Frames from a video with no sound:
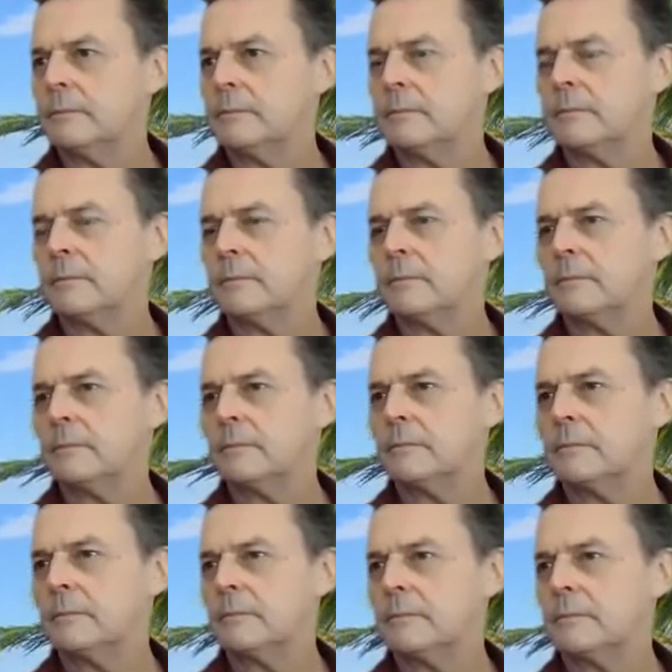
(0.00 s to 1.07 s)

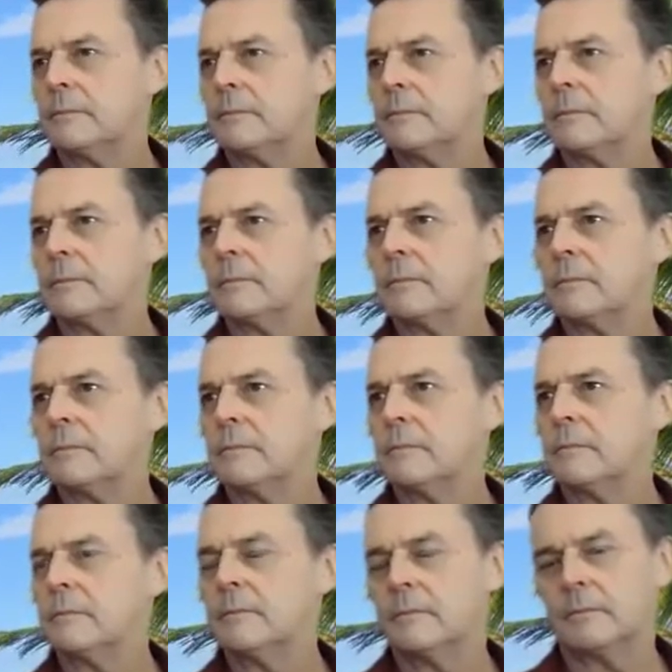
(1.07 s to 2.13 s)

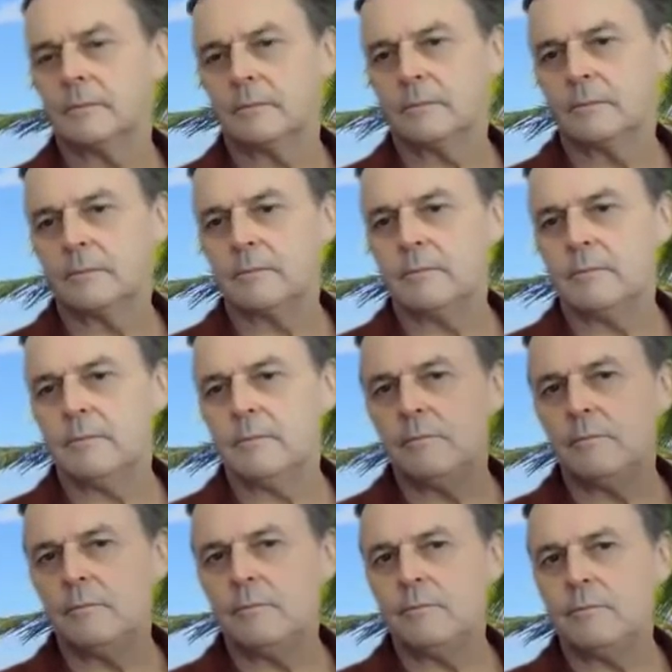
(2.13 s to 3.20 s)

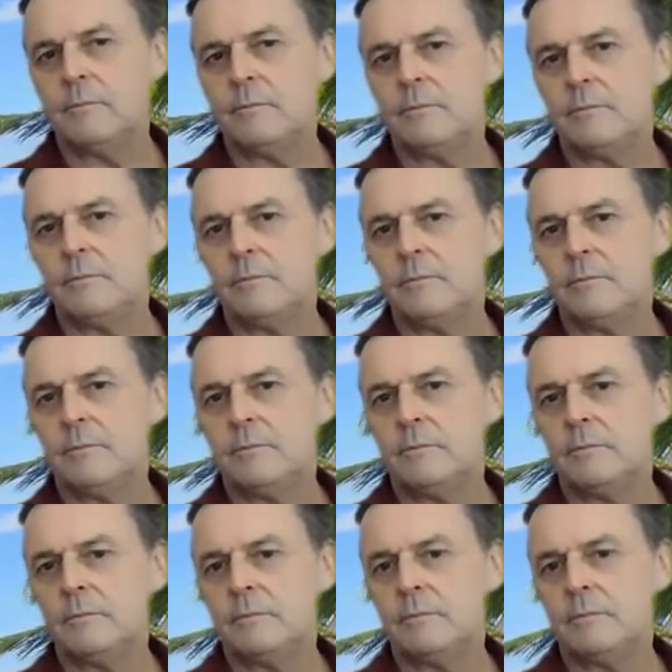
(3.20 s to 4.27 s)

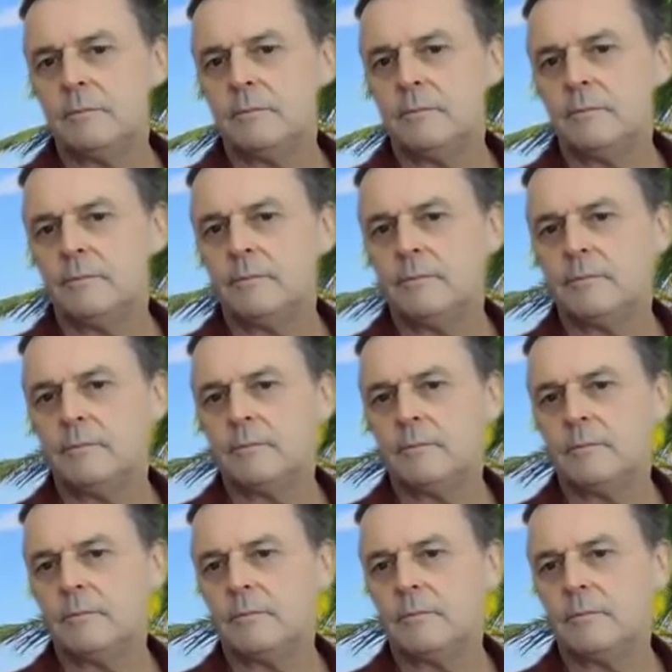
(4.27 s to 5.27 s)
The person shown says nothing.